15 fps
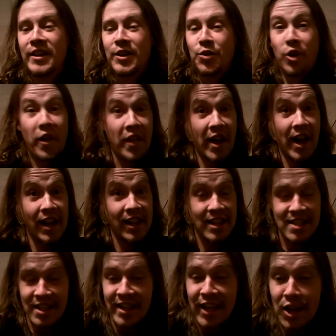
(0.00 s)
One of the
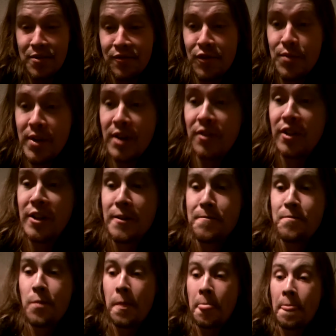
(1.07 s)
highlights of the album for me, really.
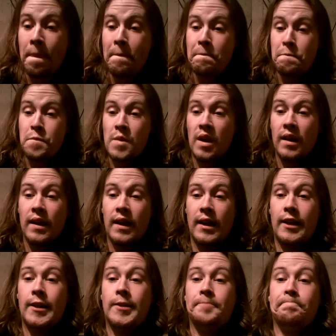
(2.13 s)

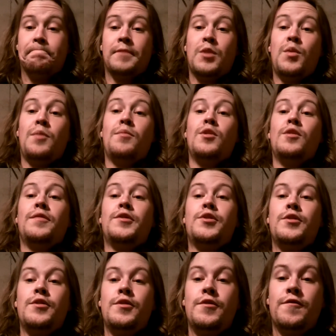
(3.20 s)
Then we move
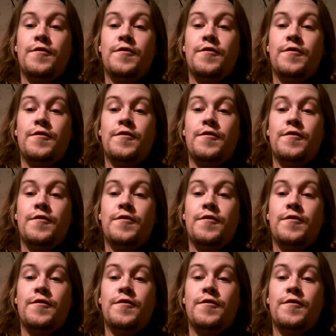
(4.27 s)
to